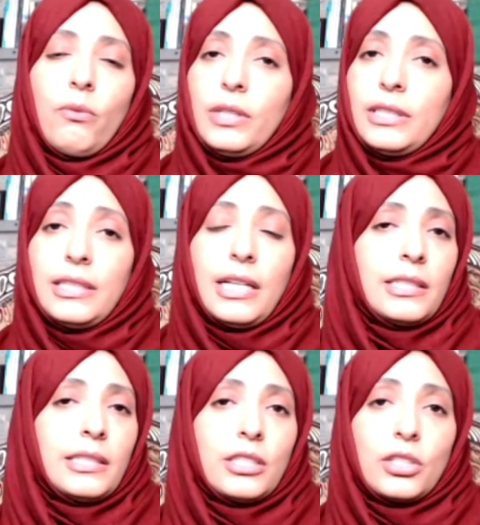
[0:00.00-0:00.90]
we
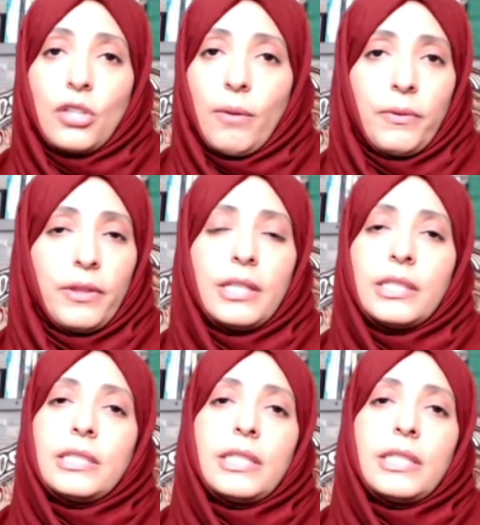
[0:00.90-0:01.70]
didn't stop this